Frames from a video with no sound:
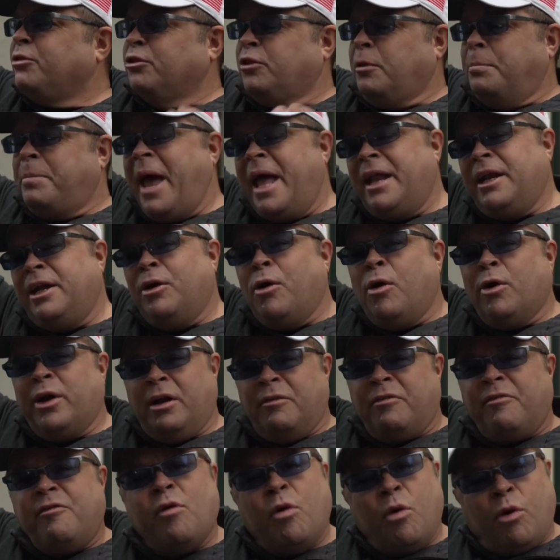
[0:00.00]
are dependent on
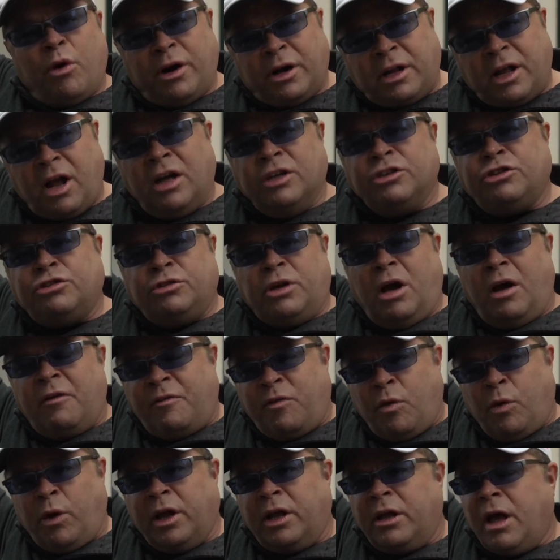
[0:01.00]
a foreign
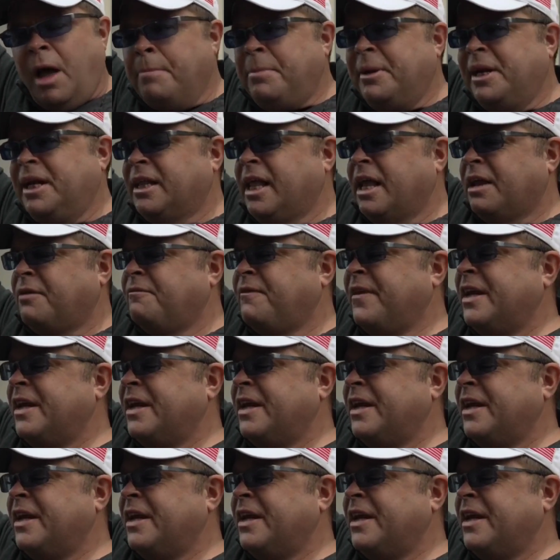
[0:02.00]
company like